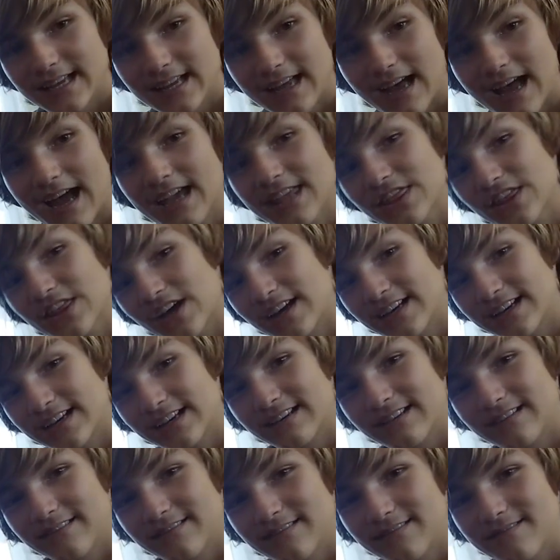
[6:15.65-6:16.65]
I thought,
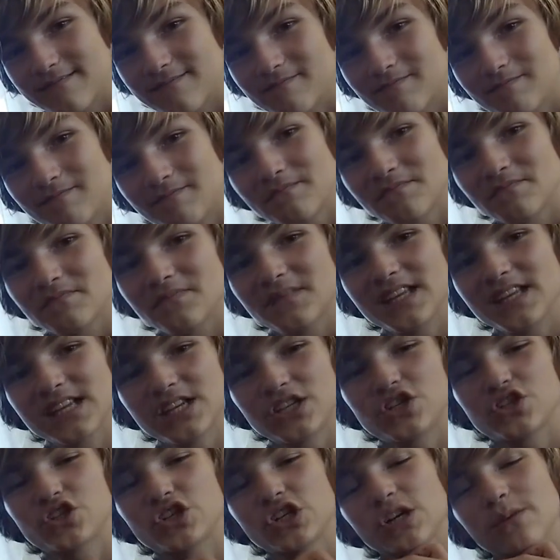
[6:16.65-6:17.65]
these
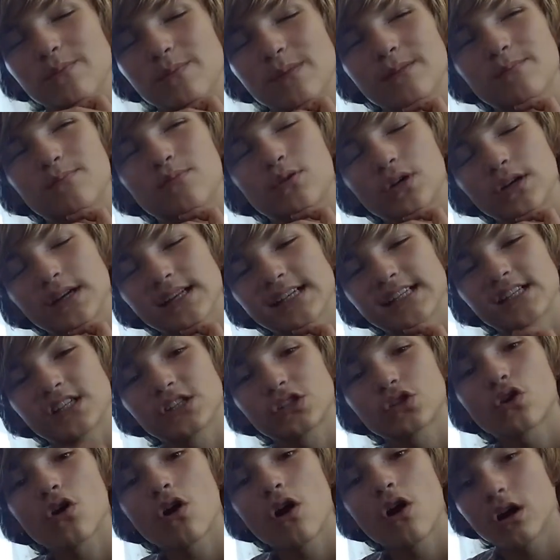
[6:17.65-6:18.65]
should be pretty
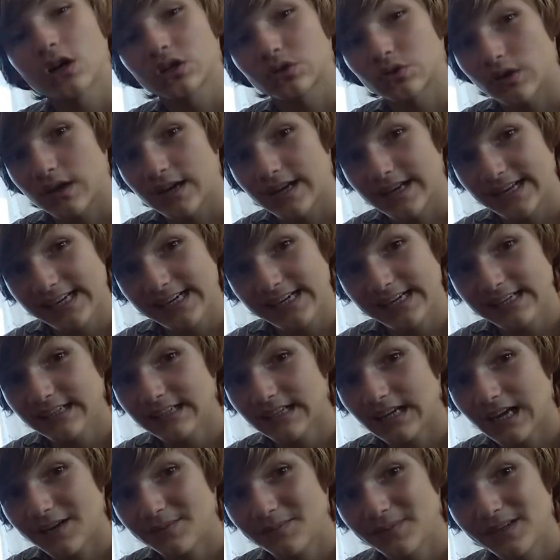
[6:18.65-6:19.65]
strong, right?
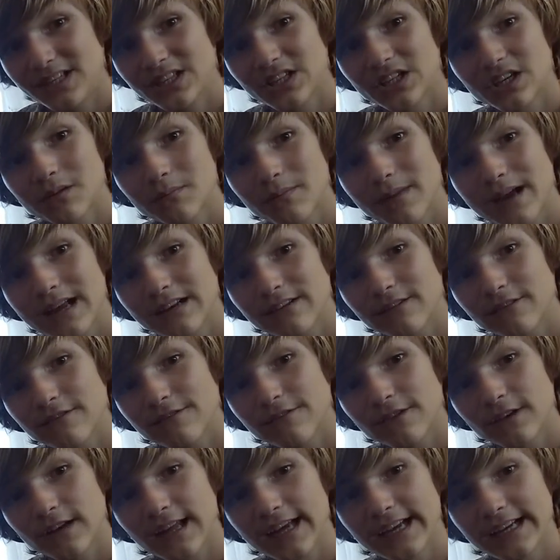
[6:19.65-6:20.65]
I mean, they're meant
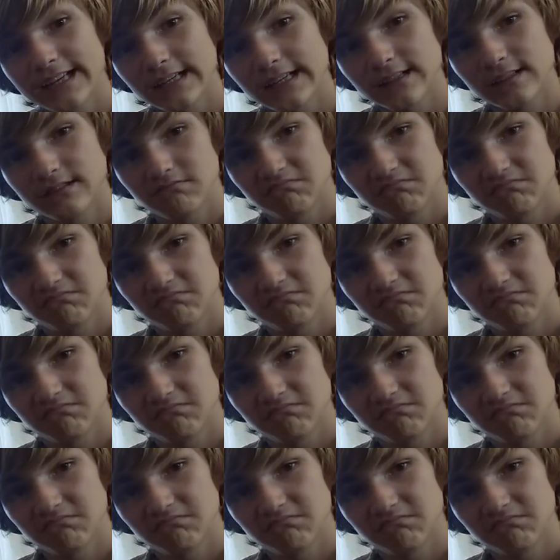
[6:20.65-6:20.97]
for like